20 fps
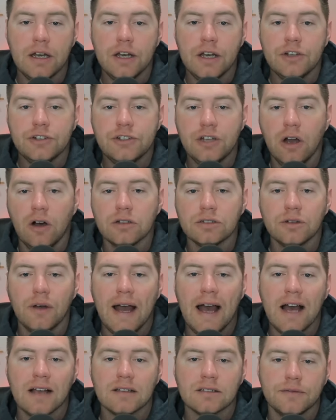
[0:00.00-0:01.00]
She also
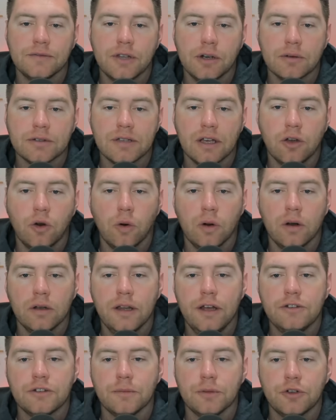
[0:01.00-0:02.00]
asked if there was a
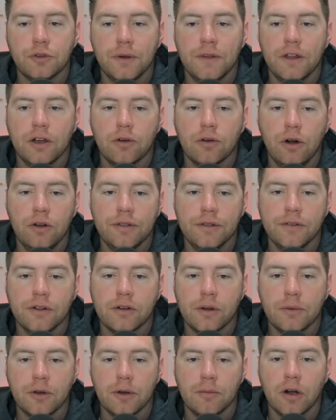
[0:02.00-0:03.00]
correlation between the growth of the
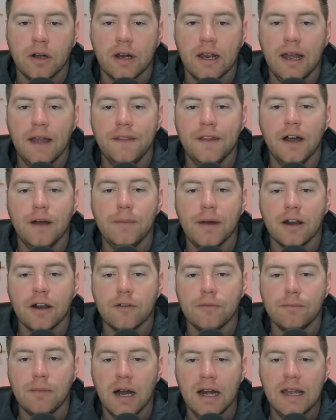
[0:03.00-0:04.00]
crypto market and the amount
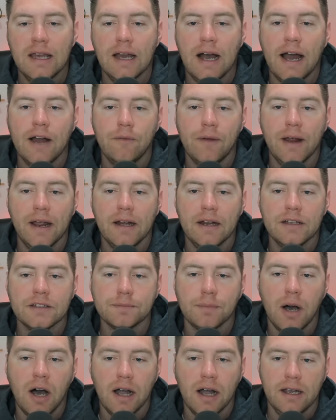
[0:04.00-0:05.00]
of money Iran is
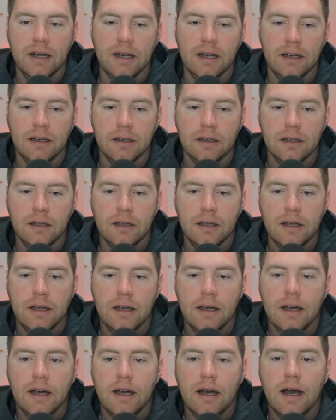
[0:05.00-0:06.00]
pocketing.
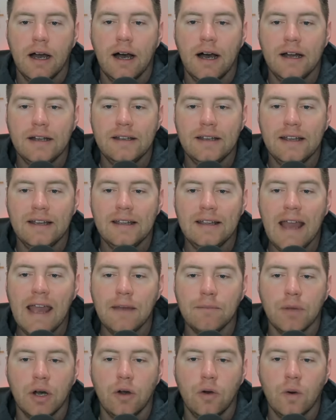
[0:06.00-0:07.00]

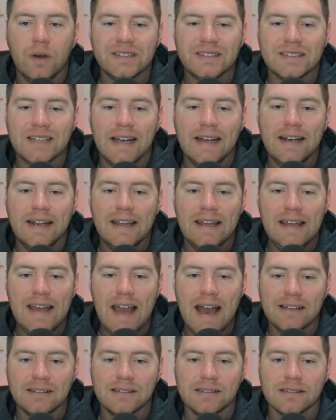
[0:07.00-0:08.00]
Adeyemo said
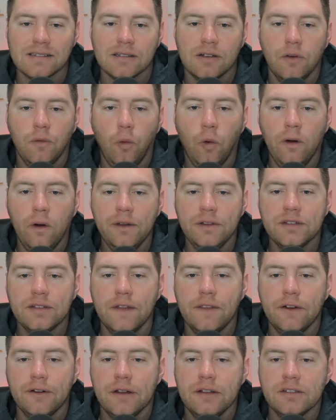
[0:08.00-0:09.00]
yes. Warren
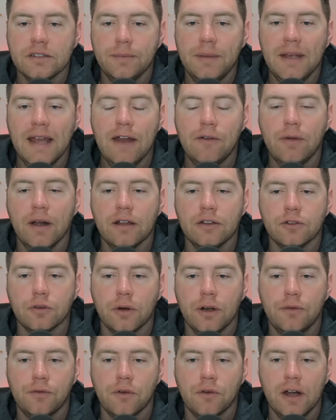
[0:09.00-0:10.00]
said there needs to be a
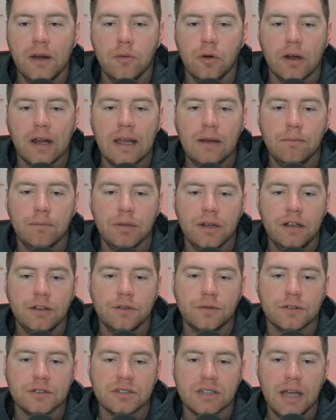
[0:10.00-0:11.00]
regulatory framework in
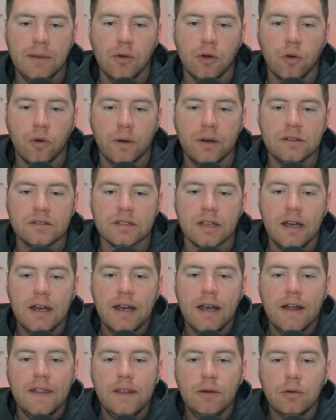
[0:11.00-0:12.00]
place for stablecoins
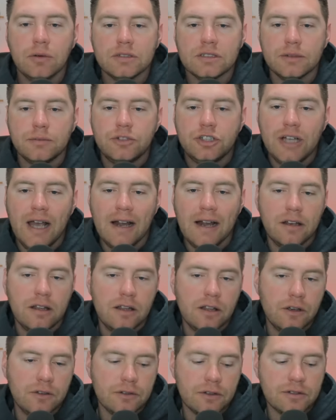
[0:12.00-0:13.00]
that will subject
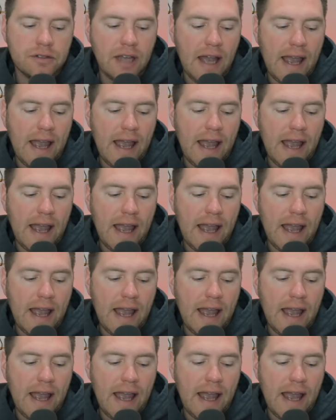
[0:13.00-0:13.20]
users to